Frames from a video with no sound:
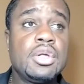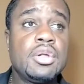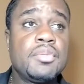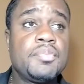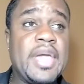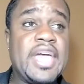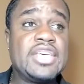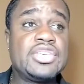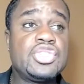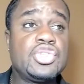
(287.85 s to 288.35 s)

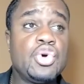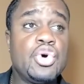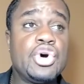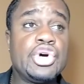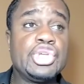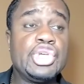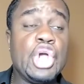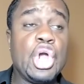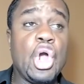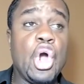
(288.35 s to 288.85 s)
based
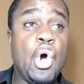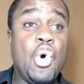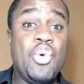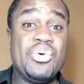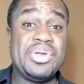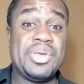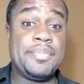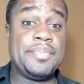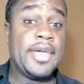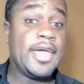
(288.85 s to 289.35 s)
on your
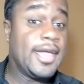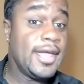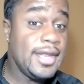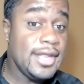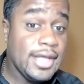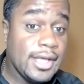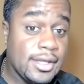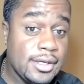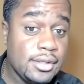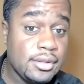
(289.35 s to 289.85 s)
own
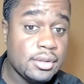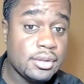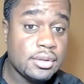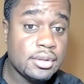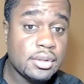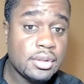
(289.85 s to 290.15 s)
opinion.